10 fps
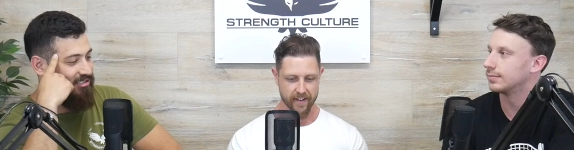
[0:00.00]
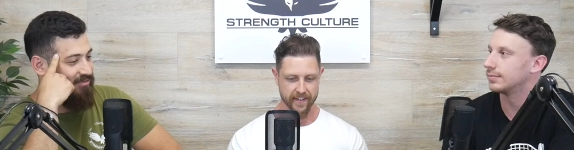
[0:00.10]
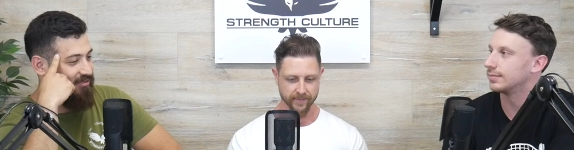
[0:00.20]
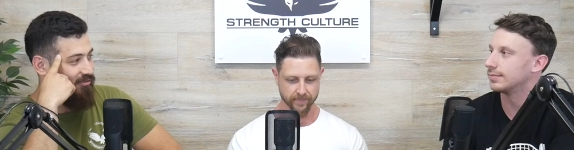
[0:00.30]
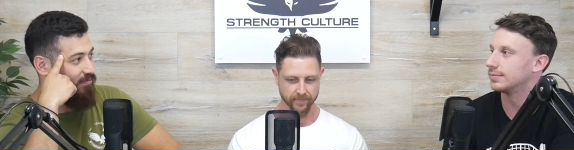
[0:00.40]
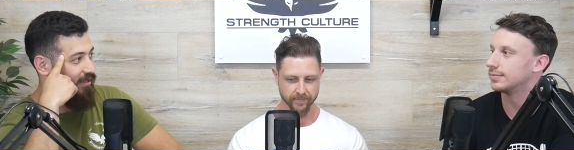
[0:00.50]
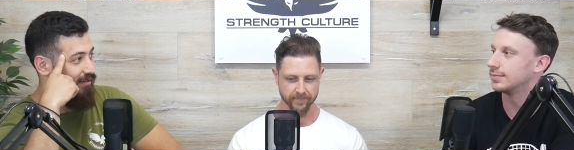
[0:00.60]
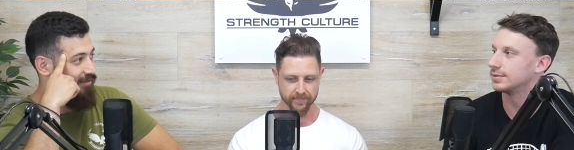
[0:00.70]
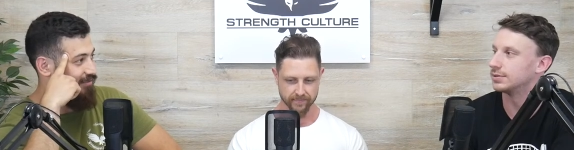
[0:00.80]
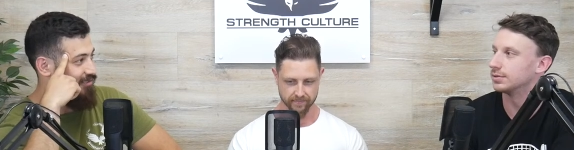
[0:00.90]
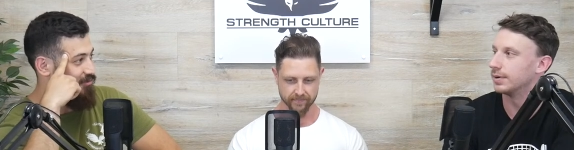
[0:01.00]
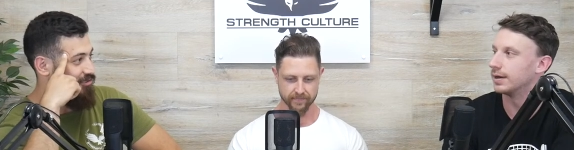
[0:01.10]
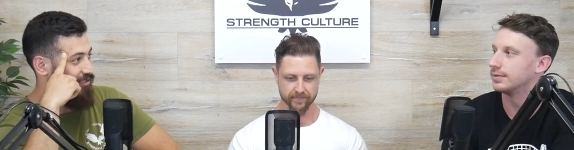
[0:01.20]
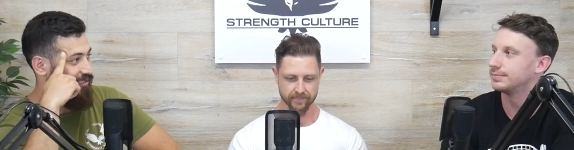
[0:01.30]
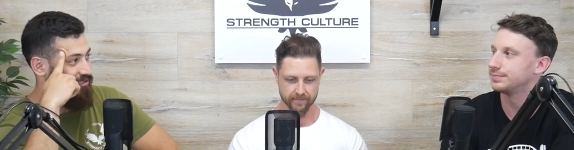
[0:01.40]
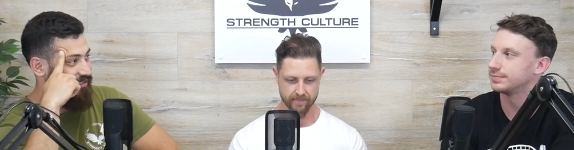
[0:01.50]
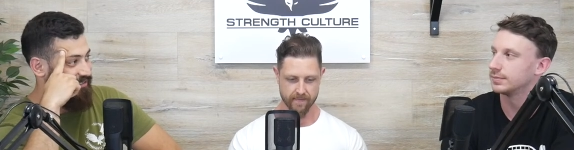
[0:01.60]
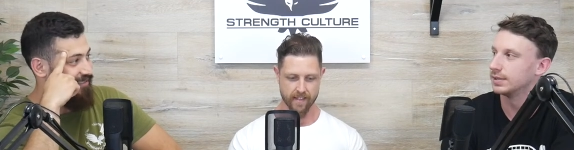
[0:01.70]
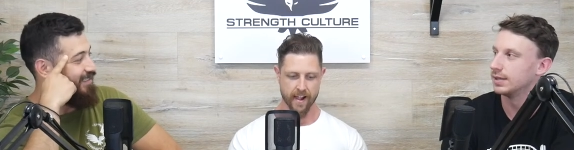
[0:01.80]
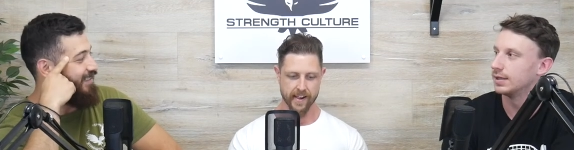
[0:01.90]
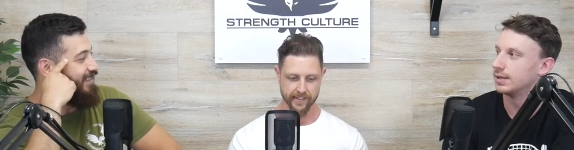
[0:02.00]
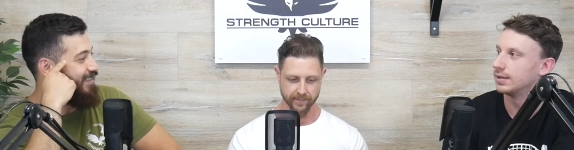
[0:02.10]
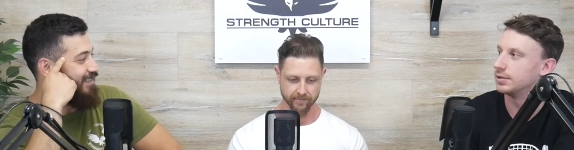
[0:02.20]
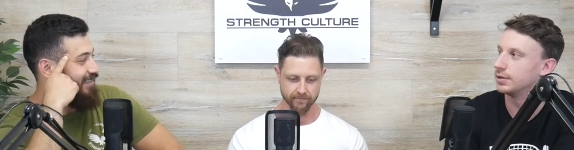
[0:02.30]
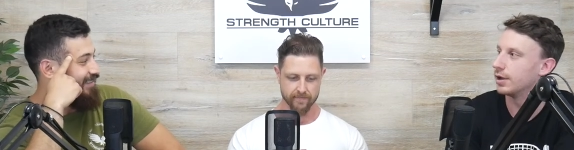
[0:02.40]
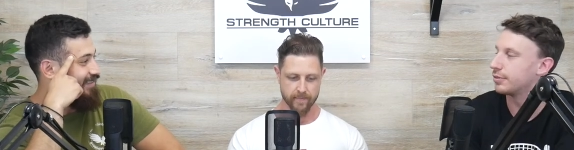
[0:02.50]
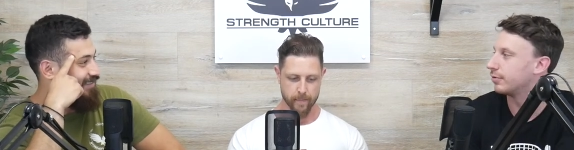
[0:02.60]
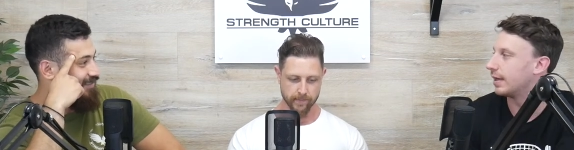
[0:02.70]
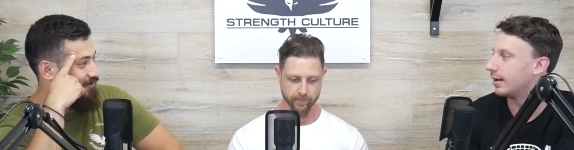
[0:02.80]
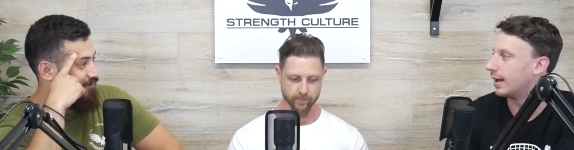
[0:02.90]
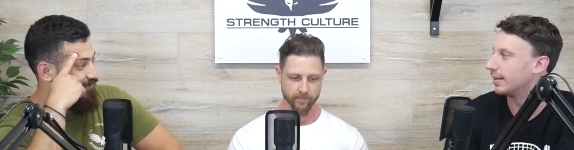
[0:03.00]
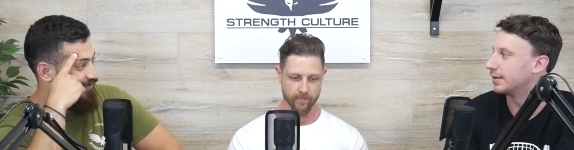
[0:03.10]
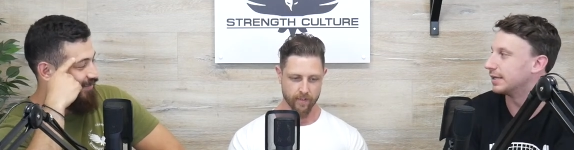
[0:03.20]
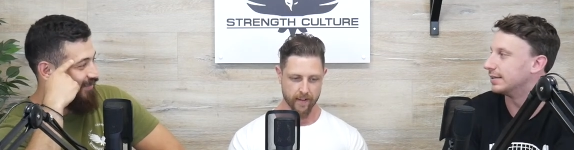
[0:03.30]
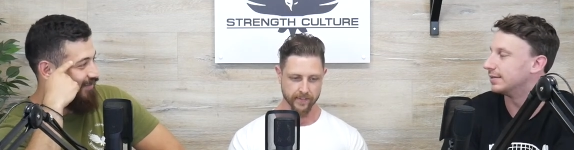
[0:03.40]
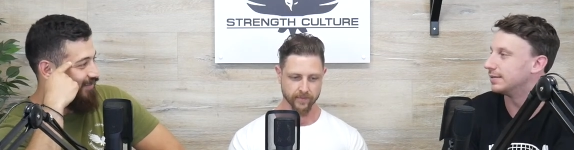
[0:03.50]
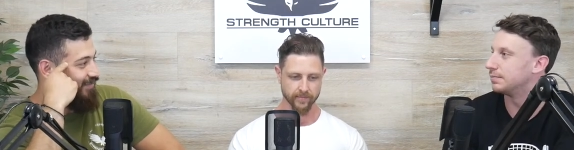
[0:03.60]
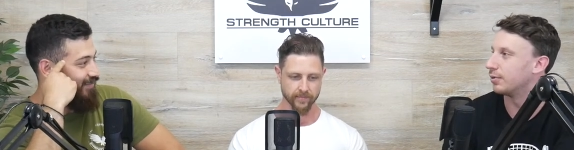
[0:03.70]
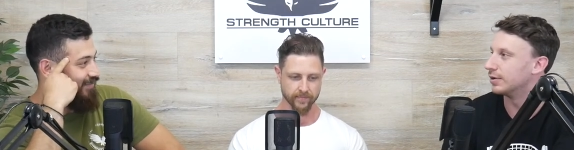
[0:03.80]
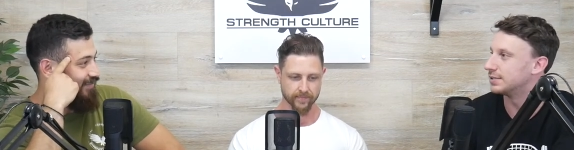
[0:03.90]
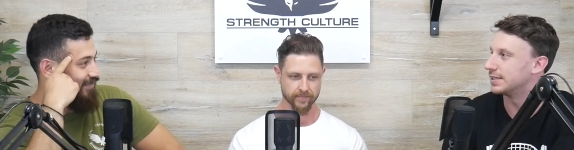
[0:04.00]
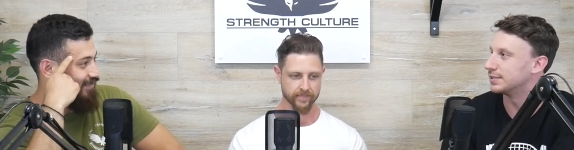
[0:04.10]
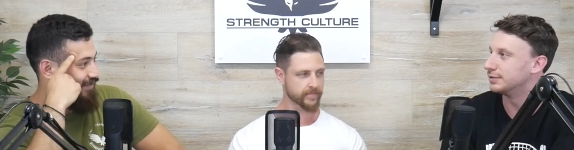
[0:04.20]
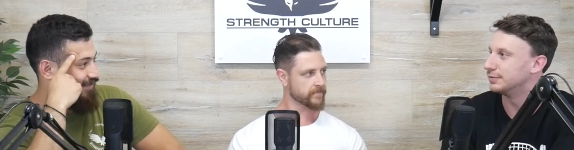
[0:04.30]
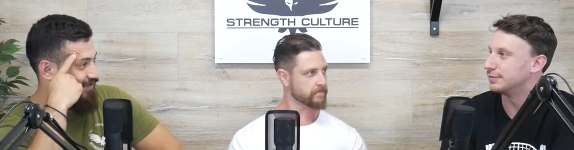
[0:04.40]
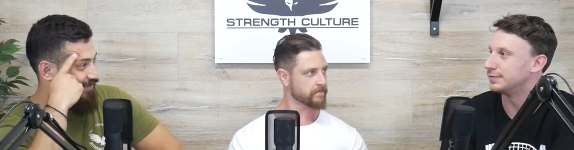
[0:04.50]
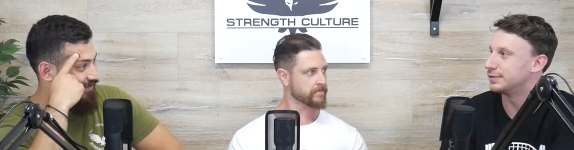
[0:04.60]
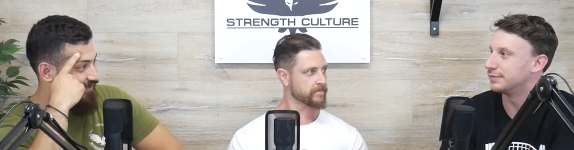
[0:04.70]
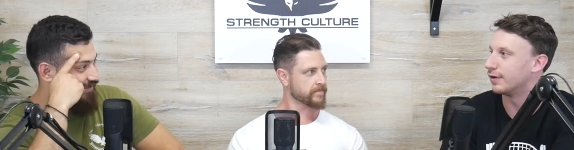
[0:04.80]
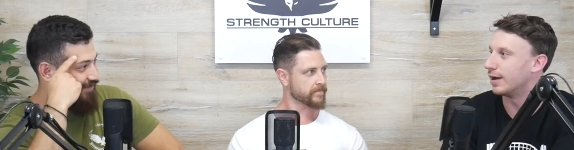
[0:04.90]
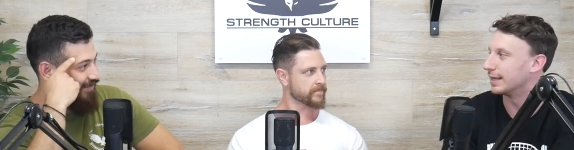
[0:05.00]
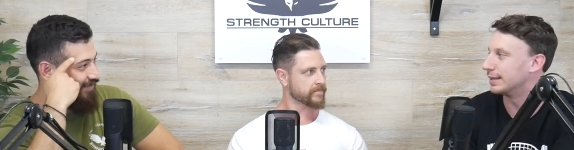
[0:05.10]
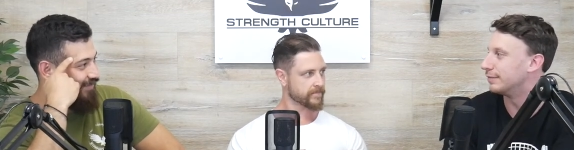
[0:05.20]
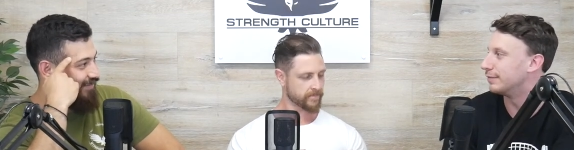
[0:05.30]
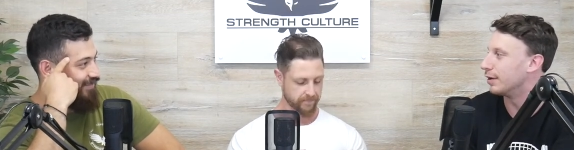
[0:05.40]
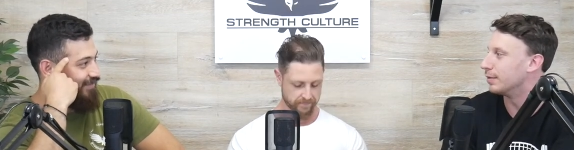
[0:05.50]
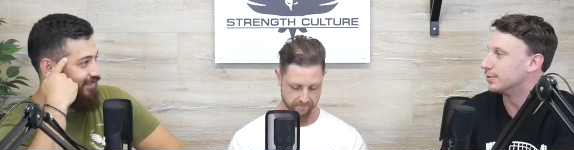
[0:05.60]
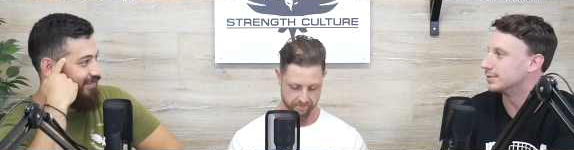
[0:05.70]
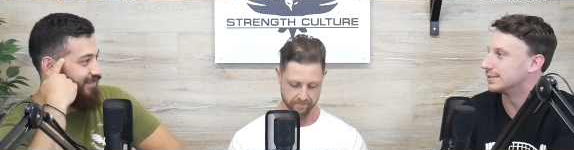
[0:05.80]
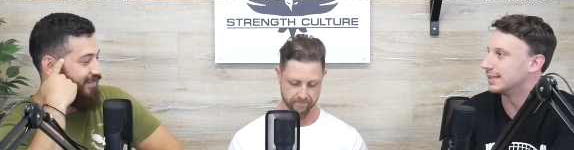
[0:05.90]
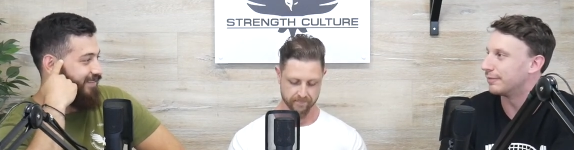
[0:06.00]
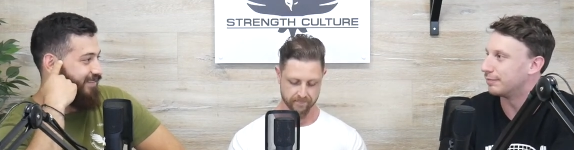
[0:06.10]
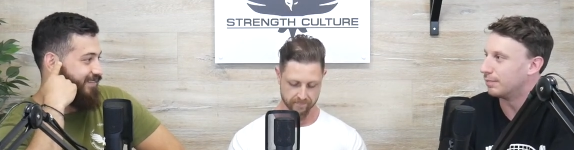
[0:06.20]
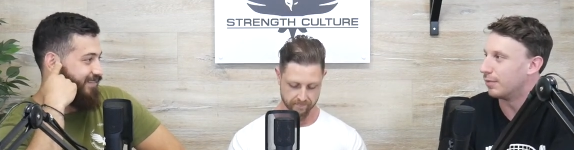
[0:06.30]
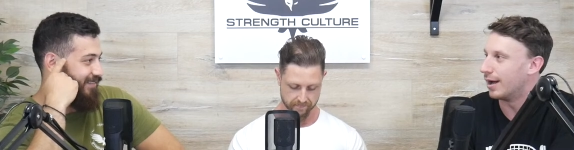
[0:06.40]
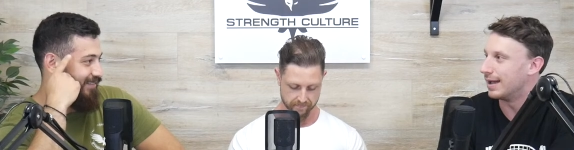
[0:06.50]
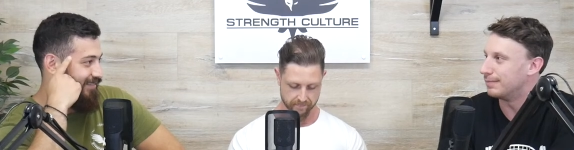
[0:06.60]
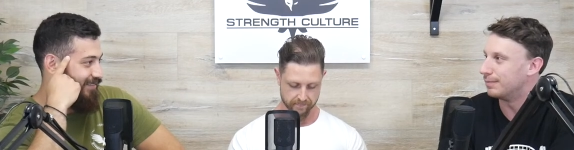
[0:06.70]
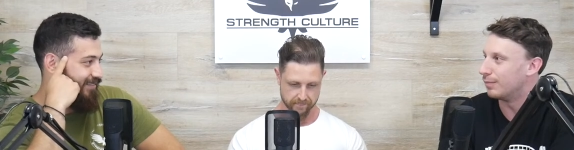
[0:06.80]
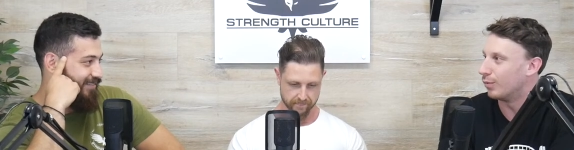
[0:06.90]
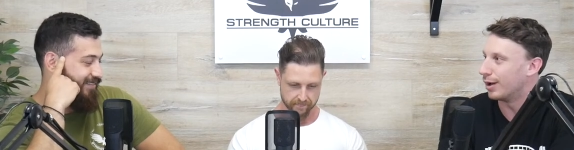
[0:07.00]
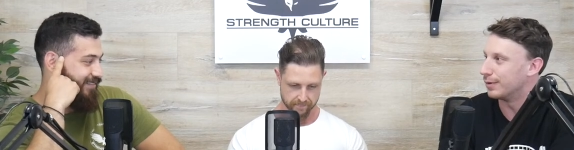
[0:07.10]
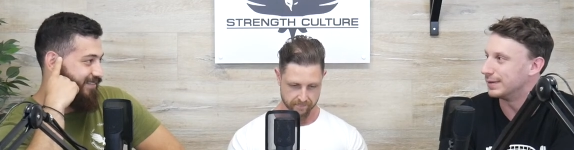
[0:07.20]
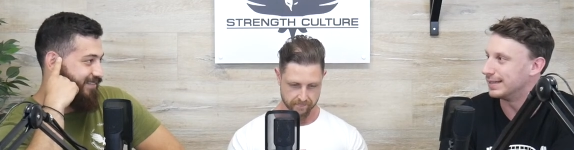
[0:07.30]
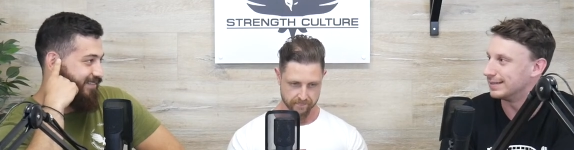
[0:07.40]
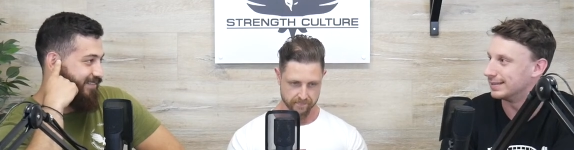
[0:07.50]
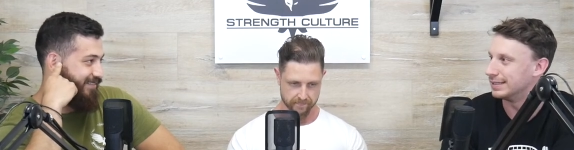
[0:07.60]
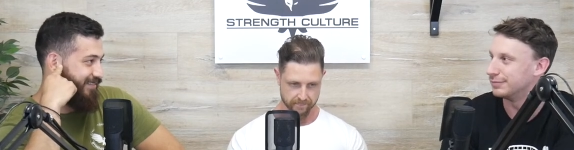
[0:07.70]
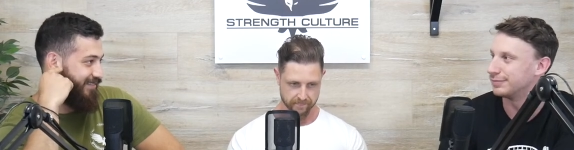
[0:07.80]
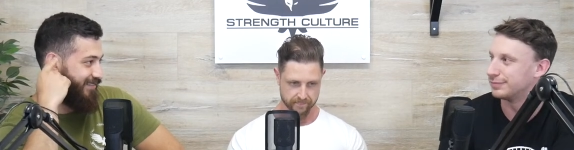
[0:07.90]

Speaker 1: gym to look better? Because you want to attract chicks.
Speaker 2: You go through that elegant process of defining the variables and stuff. My why do we live?